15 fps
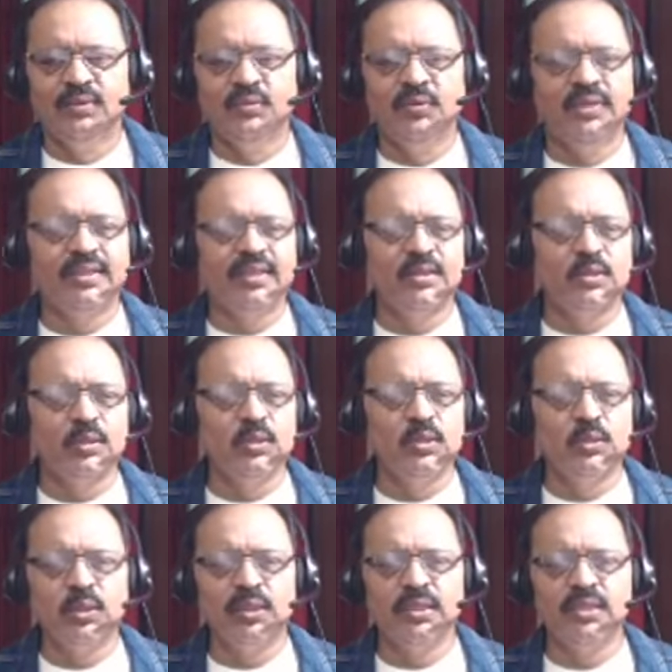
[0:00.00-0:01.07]
We tend to
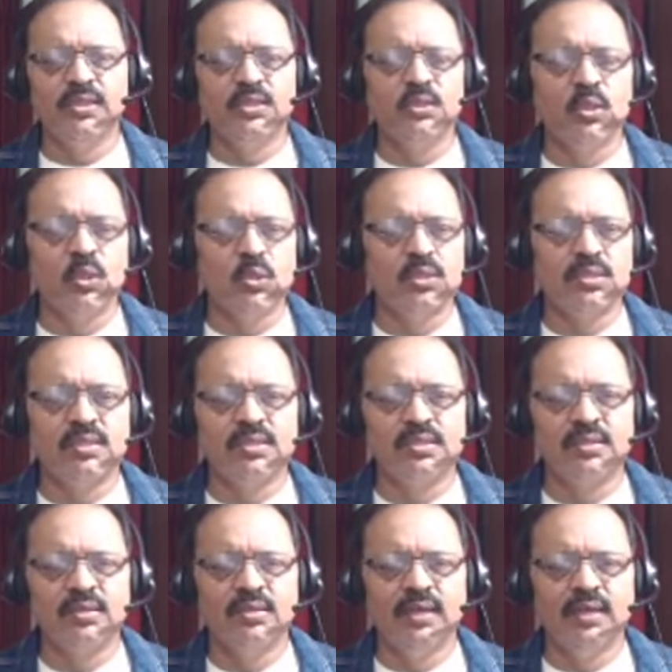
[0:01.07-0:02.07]
enjoy these jokes